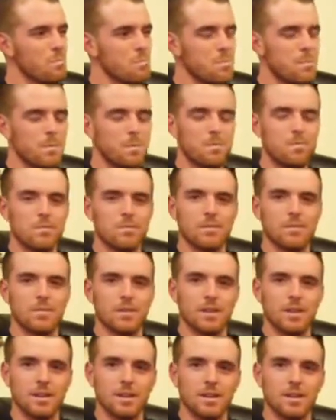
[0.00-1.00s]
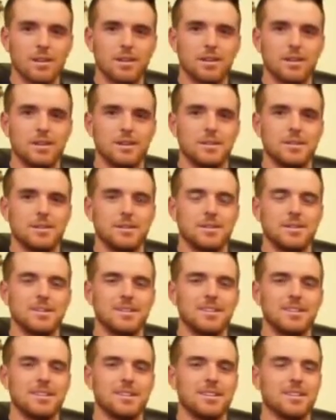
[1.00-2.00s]

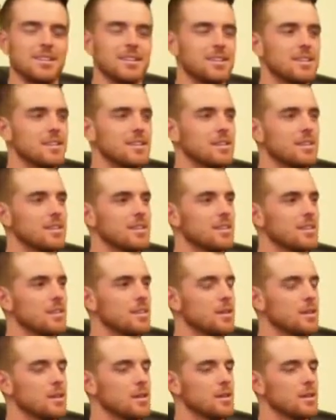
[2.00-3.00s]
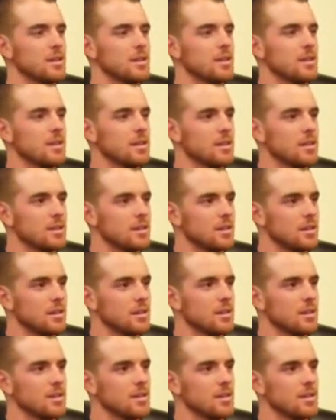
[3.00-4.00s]

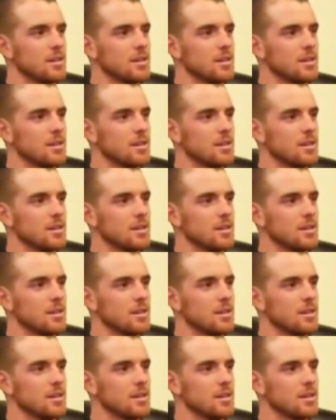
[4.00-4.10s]
[no speech]